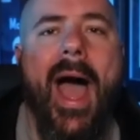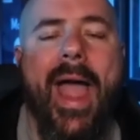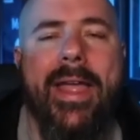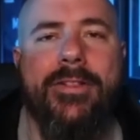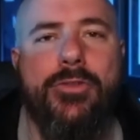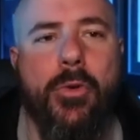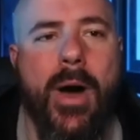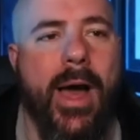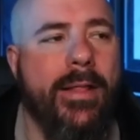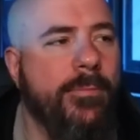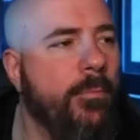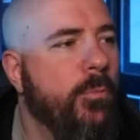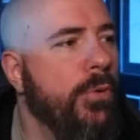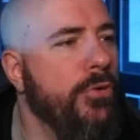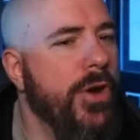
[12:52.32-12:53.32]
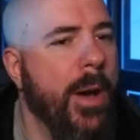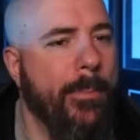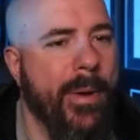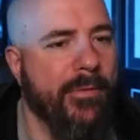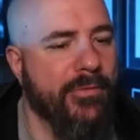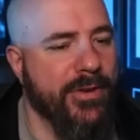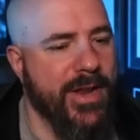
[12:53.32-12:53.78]
do I boot up
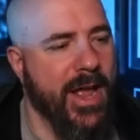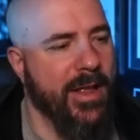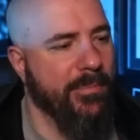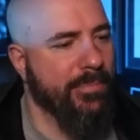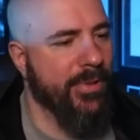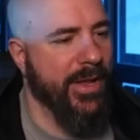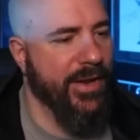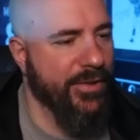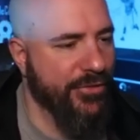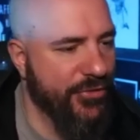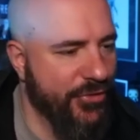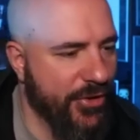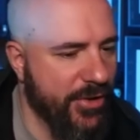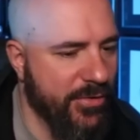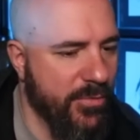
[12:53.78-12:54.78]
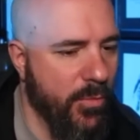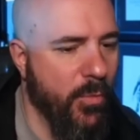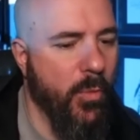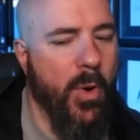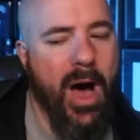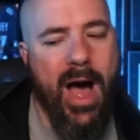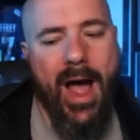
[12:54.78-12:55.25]
every night and play this?
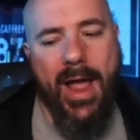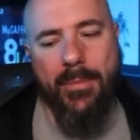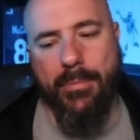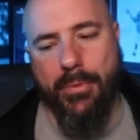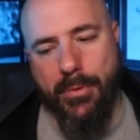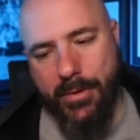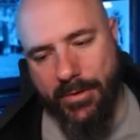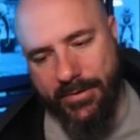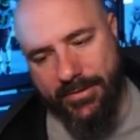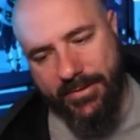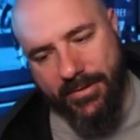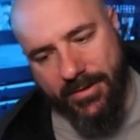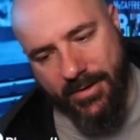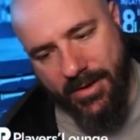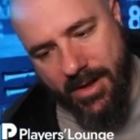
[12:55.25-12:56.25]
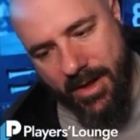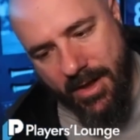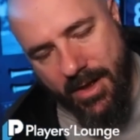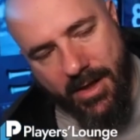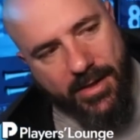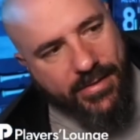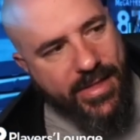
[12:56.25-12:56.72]
Why, boys?
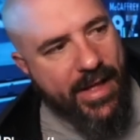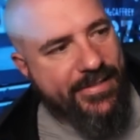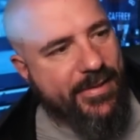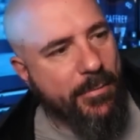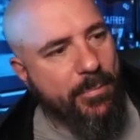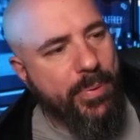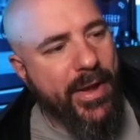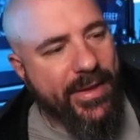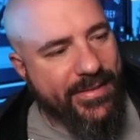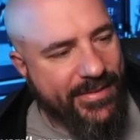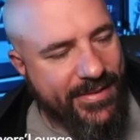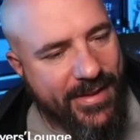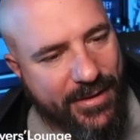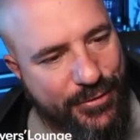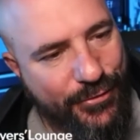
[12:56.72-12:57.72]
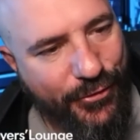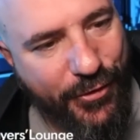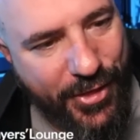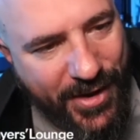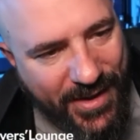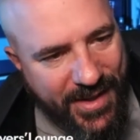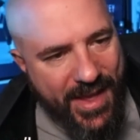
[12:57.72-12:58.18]
That's a pick six for
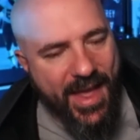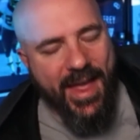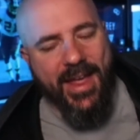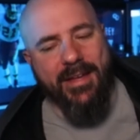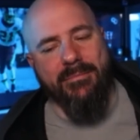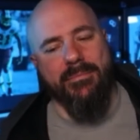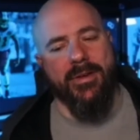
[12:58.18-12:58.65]
the game.